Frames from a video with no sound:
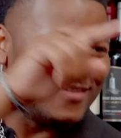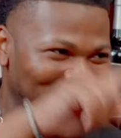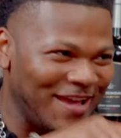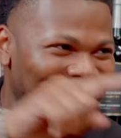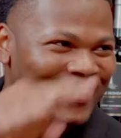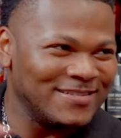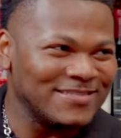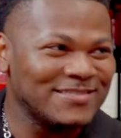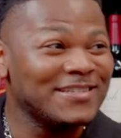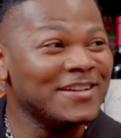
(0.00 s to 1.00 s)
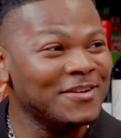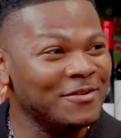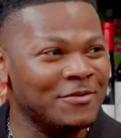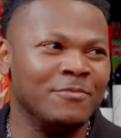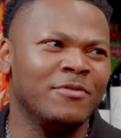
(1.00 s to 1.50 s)
yet and
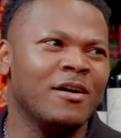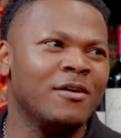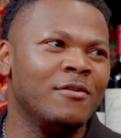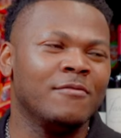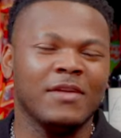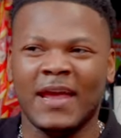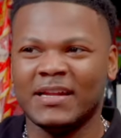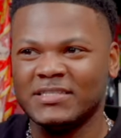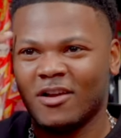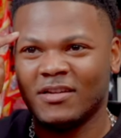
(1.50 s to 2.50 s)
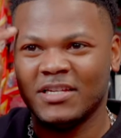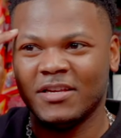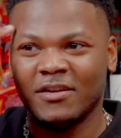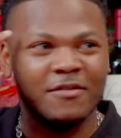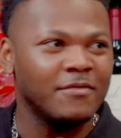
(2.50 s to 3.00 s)
still, still bro. Yeah. And it starts
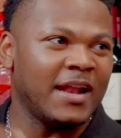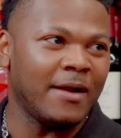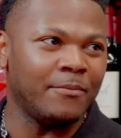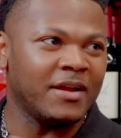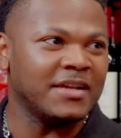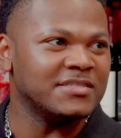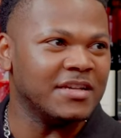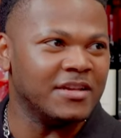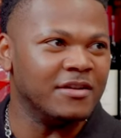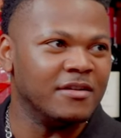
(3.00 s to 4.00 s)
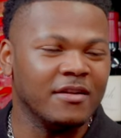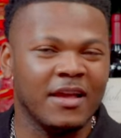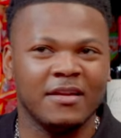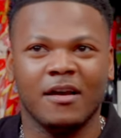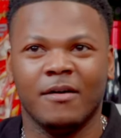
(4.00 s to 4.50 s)
here, and I bring it exactly. to here.
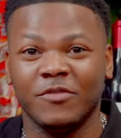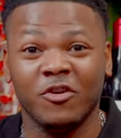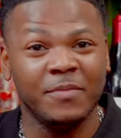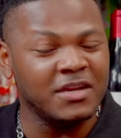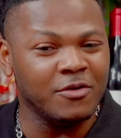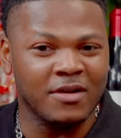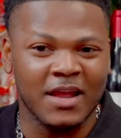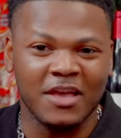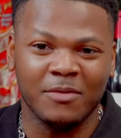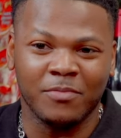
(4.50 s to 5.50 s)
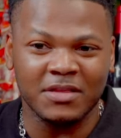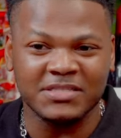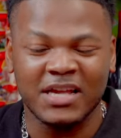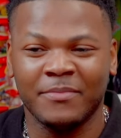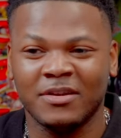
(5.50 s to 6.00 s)
And um, exactly. you've been doing that. Your
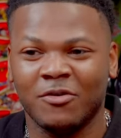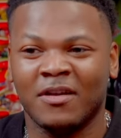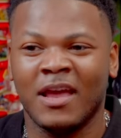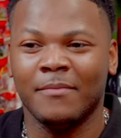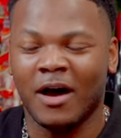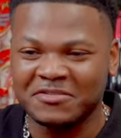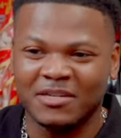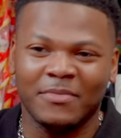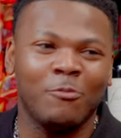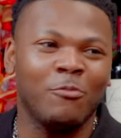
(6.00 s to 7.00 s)
brothers have been doing that, also by